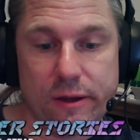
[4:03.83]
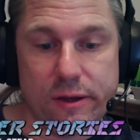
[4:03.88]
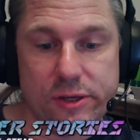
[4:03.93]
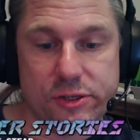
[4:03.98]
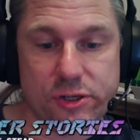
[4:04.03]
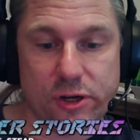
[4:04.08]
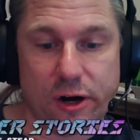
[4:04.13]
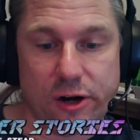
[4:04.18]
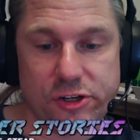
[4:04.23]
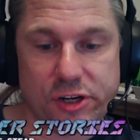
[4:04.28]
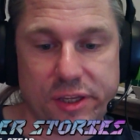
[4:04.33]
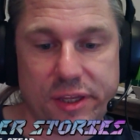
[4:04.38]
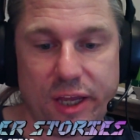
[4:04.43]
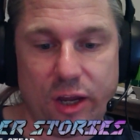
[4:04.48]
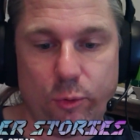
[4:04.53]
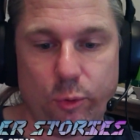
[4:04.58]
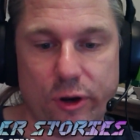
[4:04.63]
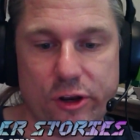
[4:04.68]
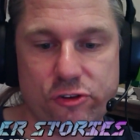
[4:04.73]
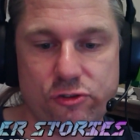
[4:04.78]
Sarge, I
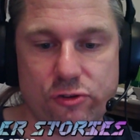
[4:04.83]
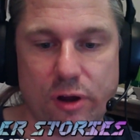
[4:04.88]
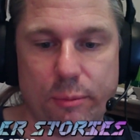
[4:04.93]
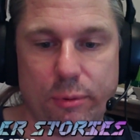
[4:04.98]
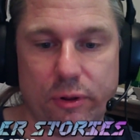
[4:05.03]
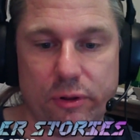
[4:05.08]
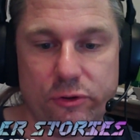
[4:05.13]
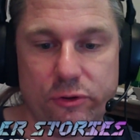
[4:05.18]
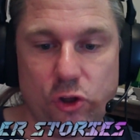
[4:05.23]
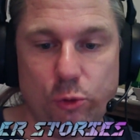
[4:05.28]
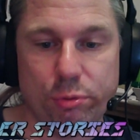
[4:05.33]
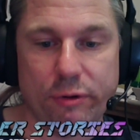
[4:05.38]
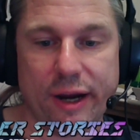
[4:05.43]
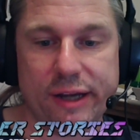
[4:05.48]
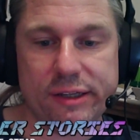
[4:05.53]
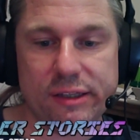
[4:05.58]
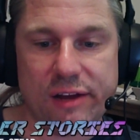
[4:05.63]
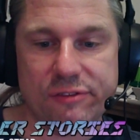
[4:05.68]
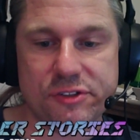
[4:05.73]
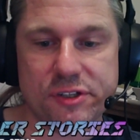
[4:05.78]
think we're in trouble. You
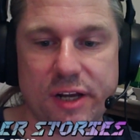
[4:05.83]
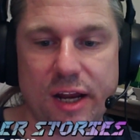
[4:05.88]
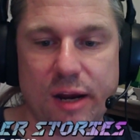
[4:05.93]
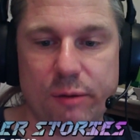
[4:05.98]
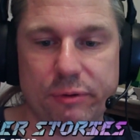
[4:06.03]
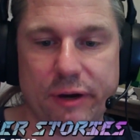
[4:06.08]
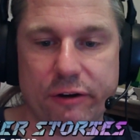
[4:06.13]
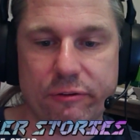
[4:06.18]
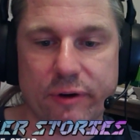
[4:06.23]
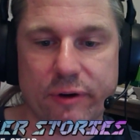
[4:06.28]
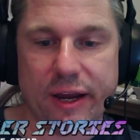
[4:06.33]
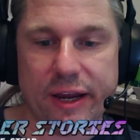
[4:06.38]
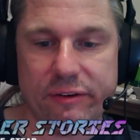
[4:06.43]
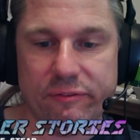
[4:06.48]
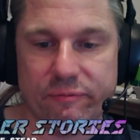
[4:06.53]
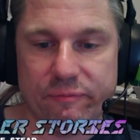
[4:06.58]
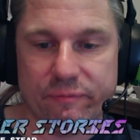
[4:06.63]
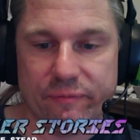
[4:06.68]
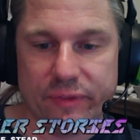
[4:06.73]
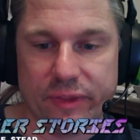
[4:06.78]
break left and I break right,
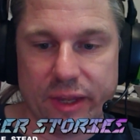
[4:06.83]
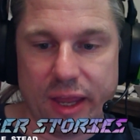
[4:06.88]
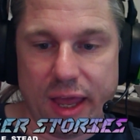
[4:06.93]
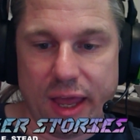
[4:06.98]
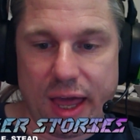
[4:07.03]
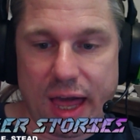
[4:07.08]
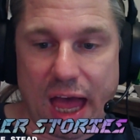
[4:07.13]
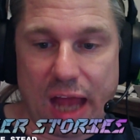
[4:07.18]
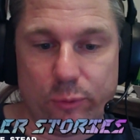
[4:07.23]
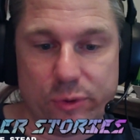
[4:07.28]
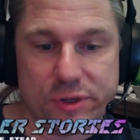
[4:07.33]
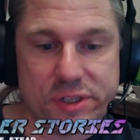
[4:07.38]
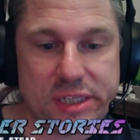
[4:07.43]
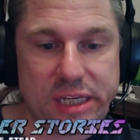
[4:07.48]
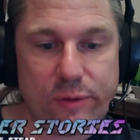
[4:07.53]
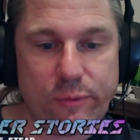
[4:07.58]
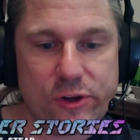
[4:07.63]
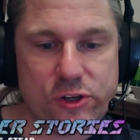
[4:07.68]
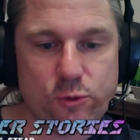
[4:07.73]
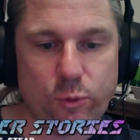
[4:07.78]
and we'll
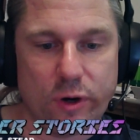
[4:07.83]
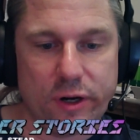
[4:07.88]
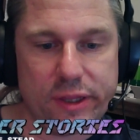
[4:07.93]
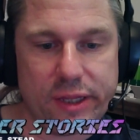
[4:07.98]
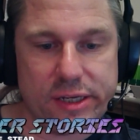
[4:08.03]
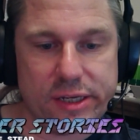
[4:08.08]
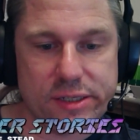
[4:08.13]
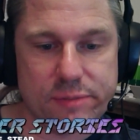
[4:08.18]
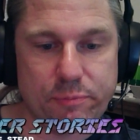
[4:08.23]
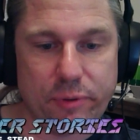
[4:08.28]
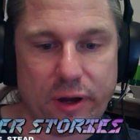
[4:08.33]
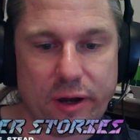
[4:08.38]
see which one of us